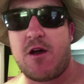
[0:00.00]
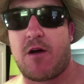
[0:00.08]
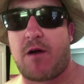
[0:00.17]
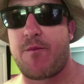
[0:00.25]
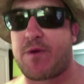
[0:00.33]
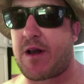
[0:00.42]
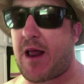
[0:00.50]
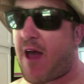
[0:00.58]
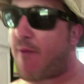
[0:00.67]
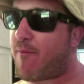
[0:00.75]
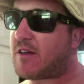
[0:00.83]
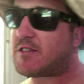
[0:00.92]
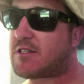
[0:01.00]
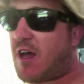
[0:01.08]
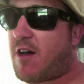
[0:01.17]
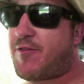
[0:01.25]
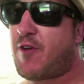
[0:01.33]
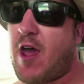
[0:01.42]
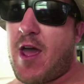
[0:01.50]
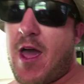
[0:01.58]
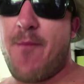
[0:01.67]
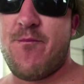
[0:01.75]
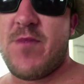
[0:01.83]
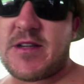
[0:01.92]
All right, we're gonna have myself
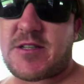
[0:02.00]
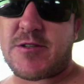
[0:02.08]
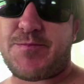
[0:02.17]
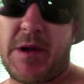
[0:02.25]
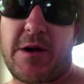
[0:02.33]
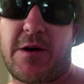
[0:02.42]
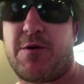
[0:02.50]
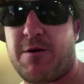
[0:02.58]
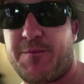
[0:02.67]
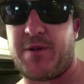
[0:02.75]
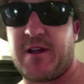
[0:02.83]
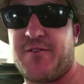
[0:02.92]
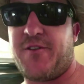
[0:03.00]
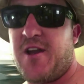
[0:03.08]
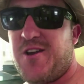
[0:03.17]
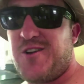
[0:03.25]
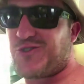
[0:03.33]
and Missus Big Corn Beef